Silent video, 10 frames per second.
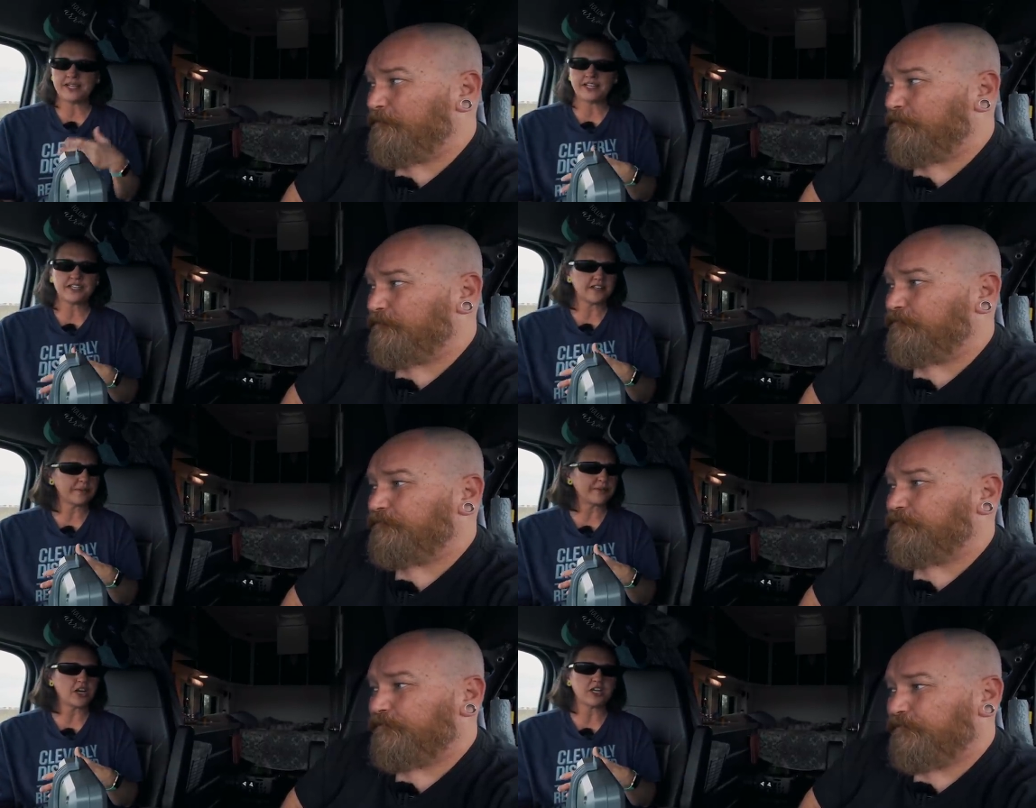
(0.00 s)
Speaker 1: in into the
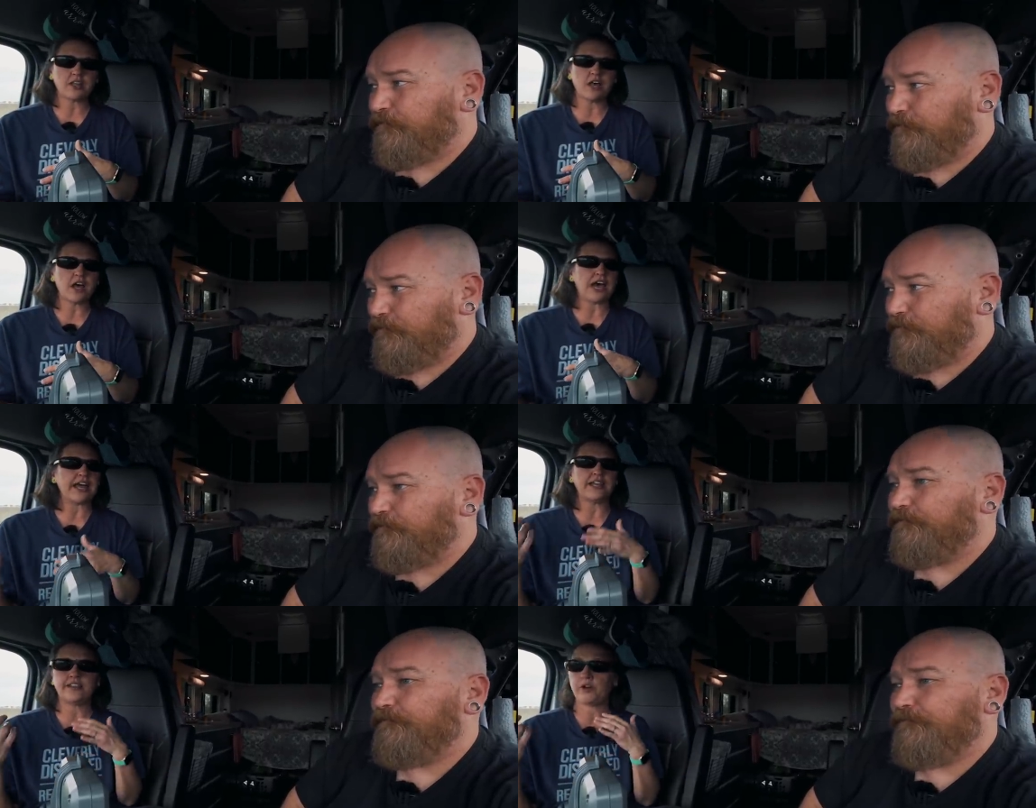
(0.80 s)
parking lot
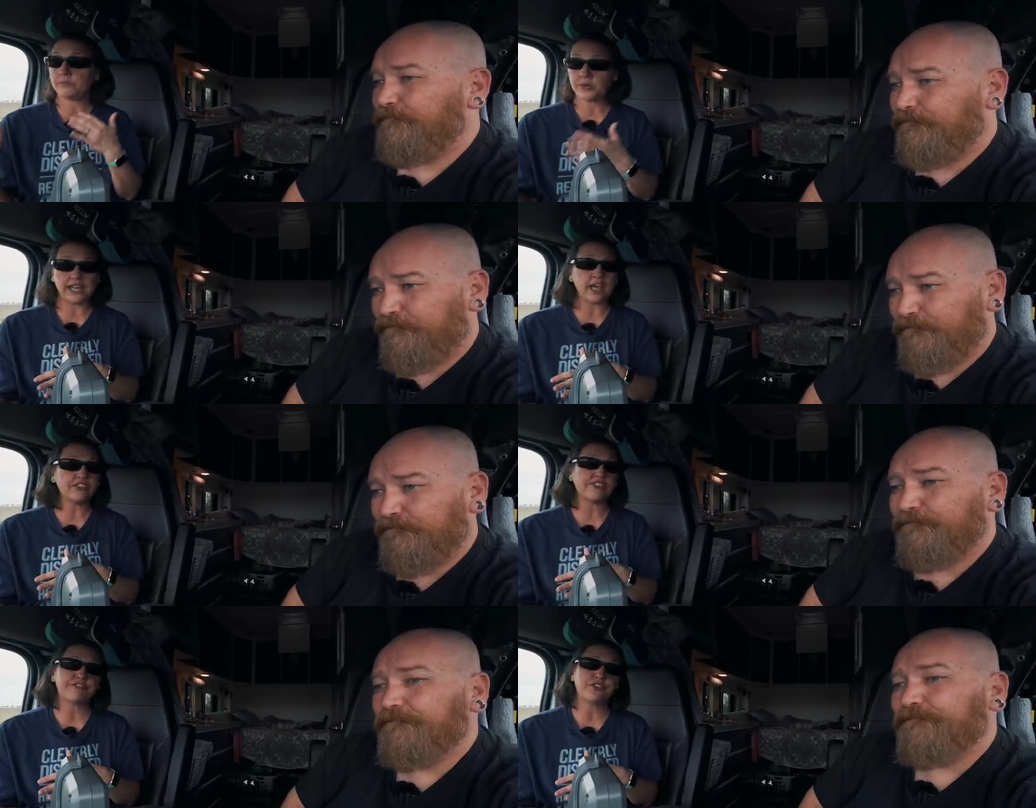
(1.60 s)
and they'll bring out the
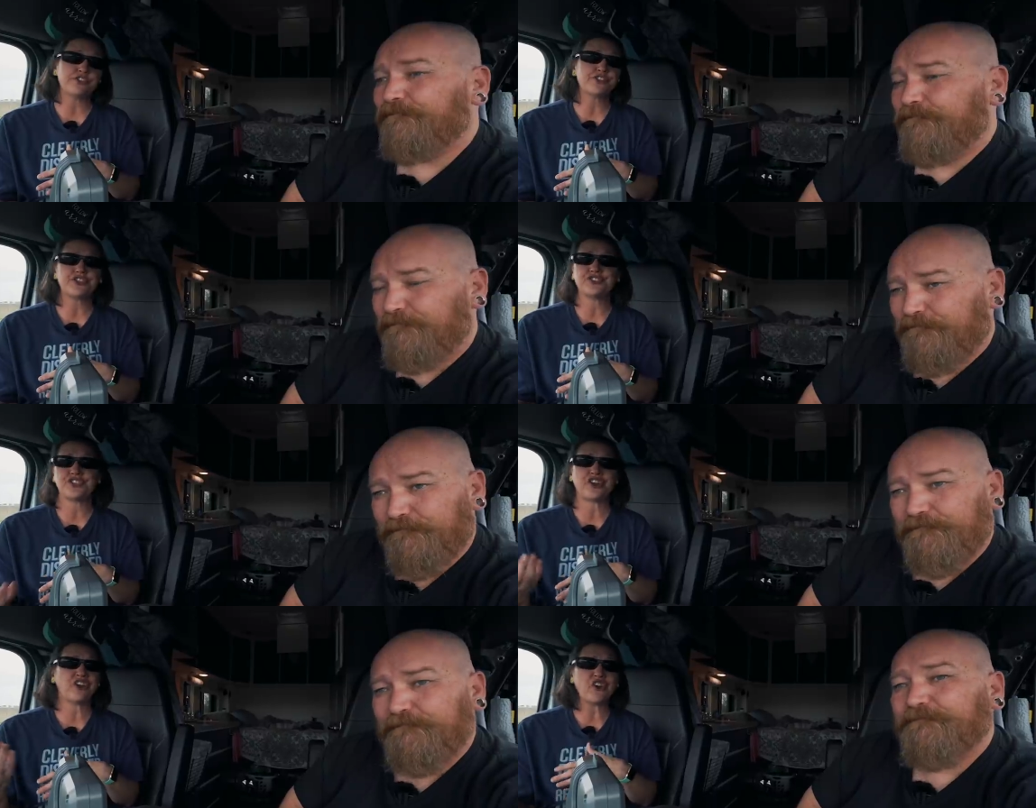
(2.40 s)
food to you so
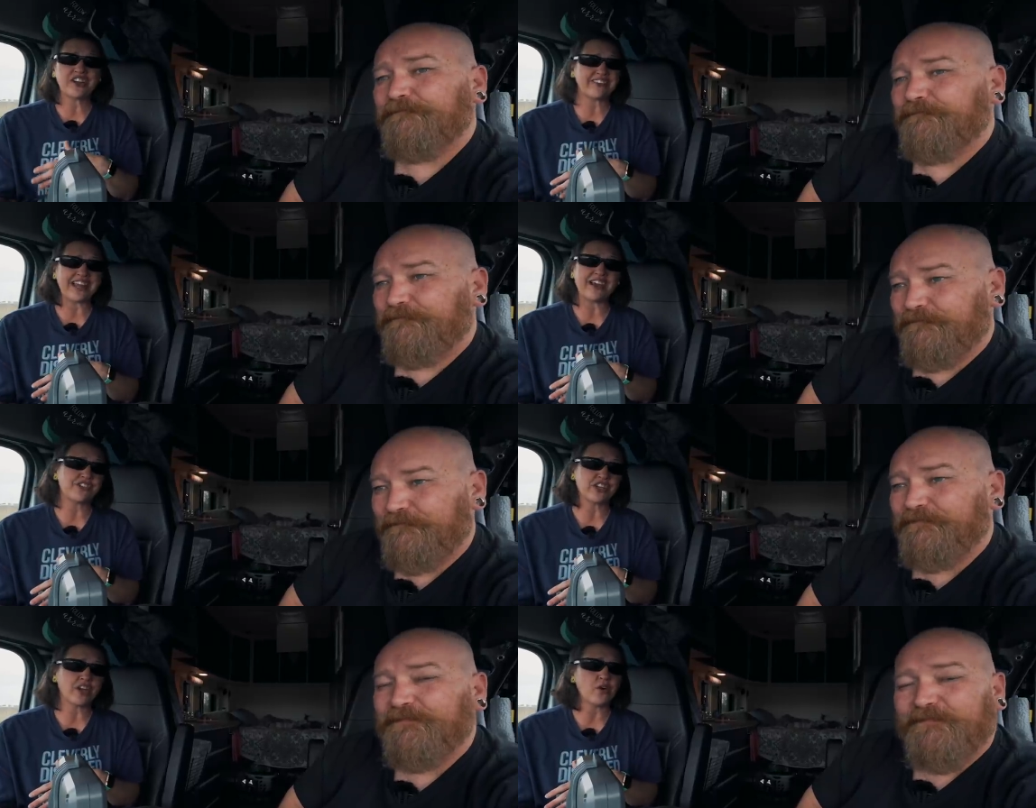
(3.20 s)
you don't even have to
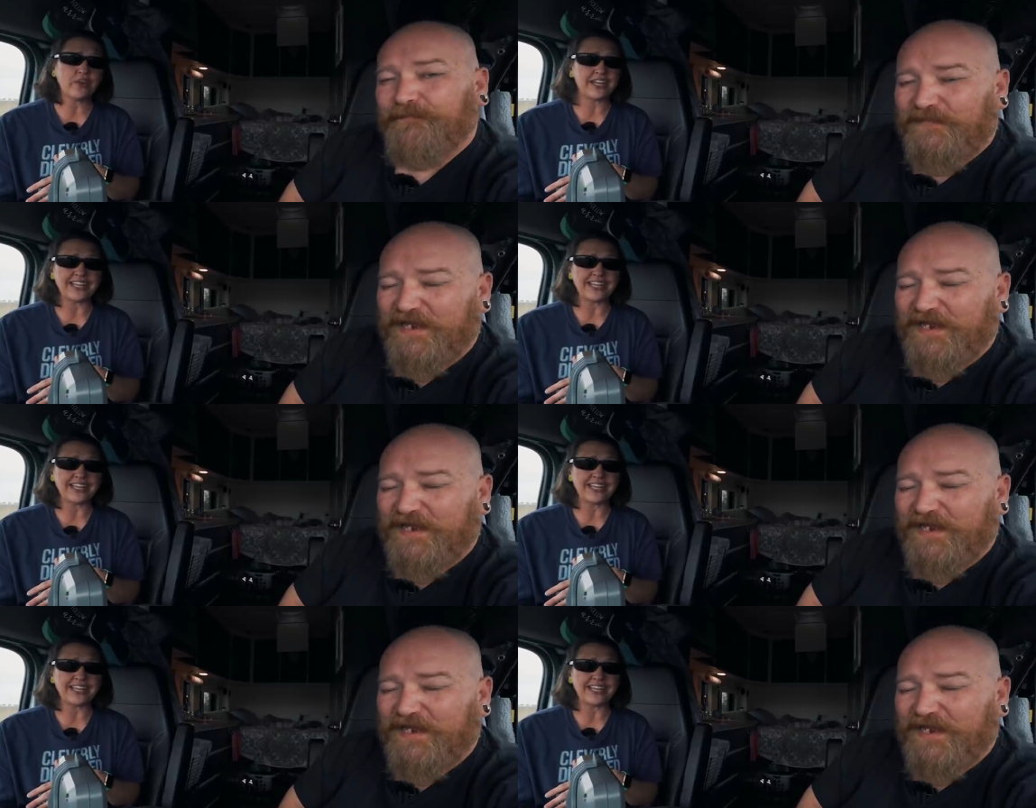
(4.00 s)
go in yeah.